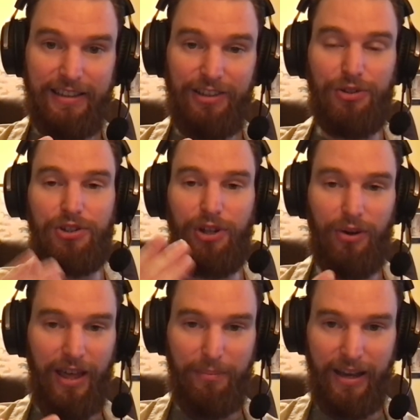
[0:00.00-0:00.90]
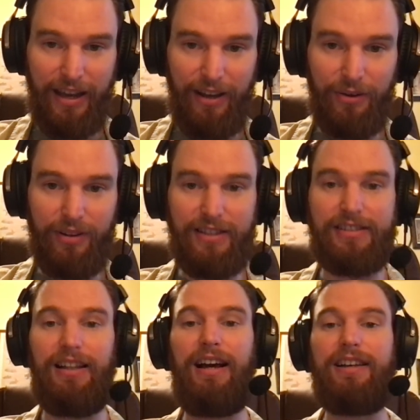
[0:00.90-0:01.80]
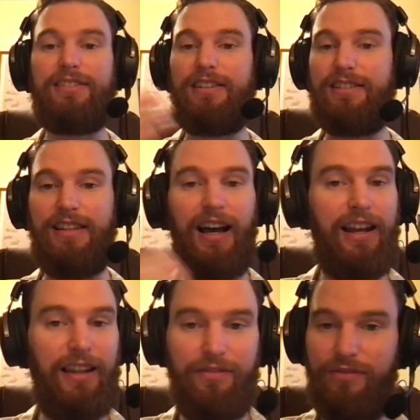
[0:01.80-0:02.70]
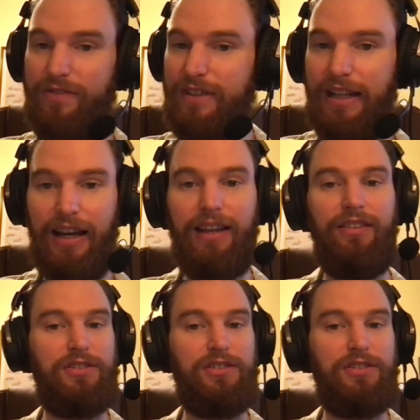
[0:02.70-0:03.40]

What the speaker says: You should know that by now in this class. It's not 11:59.